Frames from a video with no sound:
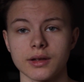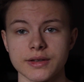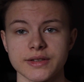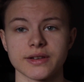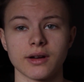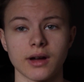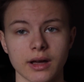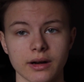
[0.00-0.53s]

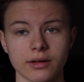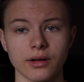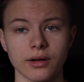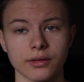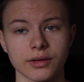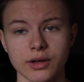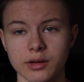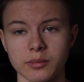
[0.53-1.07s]
So I don't
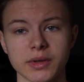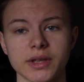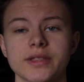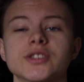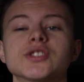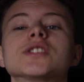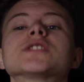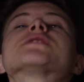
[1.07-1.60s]
know, you can be
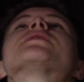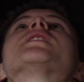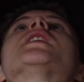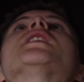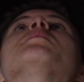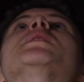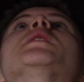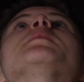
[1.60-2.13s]
the judge of that.